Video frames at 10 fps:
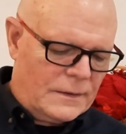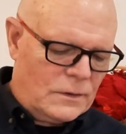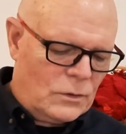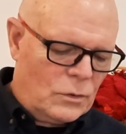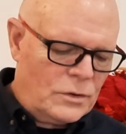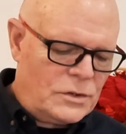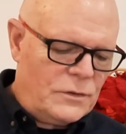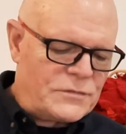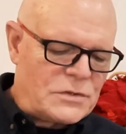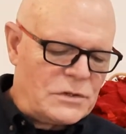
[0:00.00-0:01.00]
Lord,
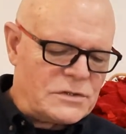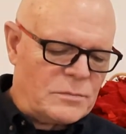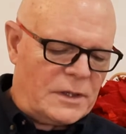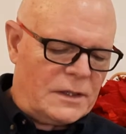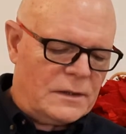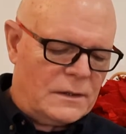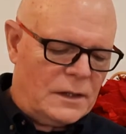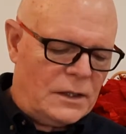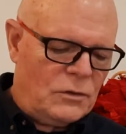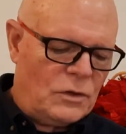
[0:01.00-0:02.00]
you've searched me,
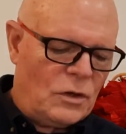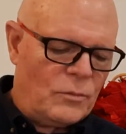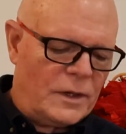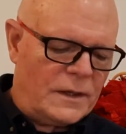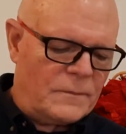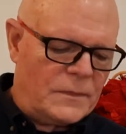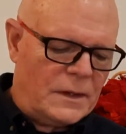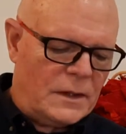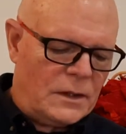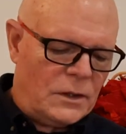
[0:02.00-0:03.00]
and you know me.
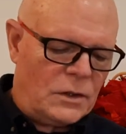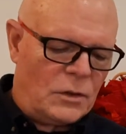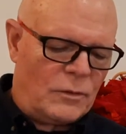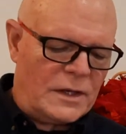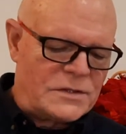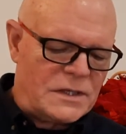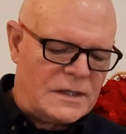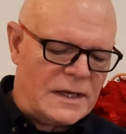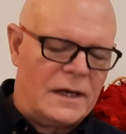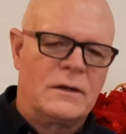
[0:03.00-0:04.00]
You know when I sit
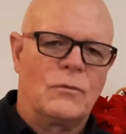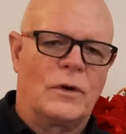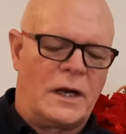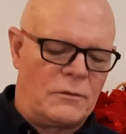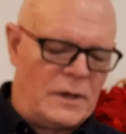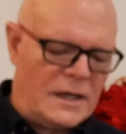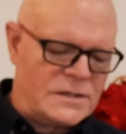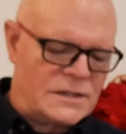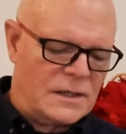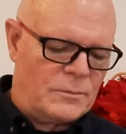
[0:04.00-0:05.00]
down and when I
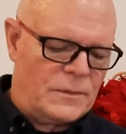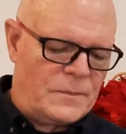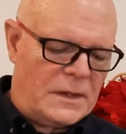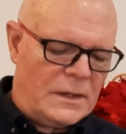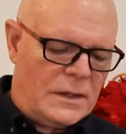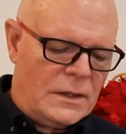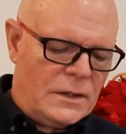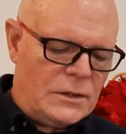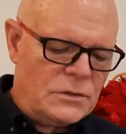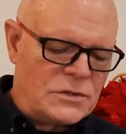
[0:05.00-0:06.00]
rise up.
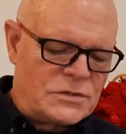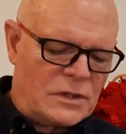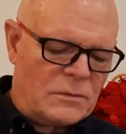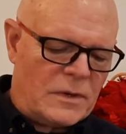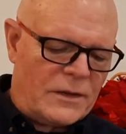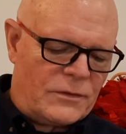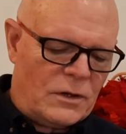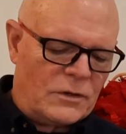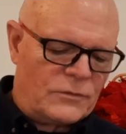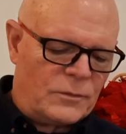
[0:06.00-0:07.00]
You discern my
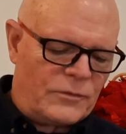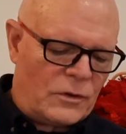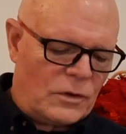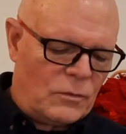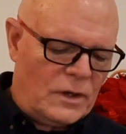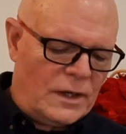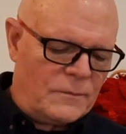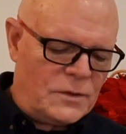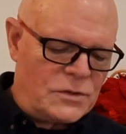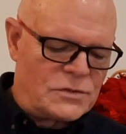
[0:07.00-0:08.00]
thoughts from far away.
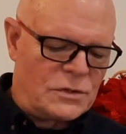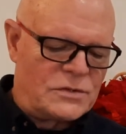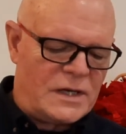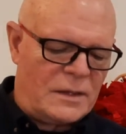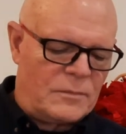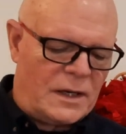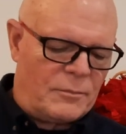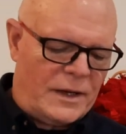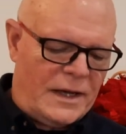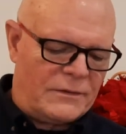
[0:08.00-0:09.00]
You search out my
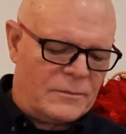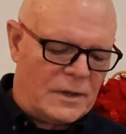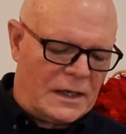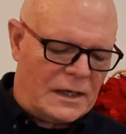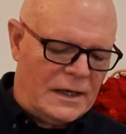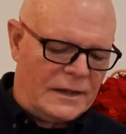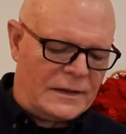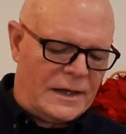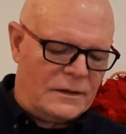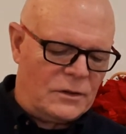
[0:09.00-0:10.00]
path, my lying
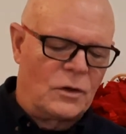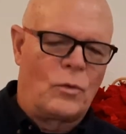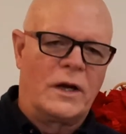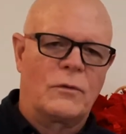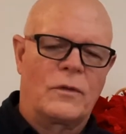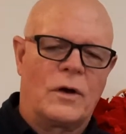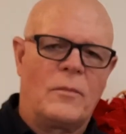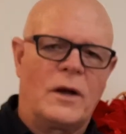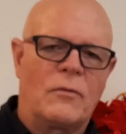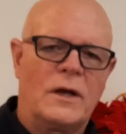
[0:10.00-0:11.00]
down. You're acquainted with all
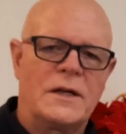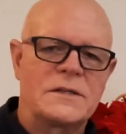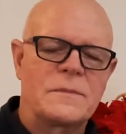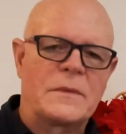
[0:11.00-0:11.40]
my ways.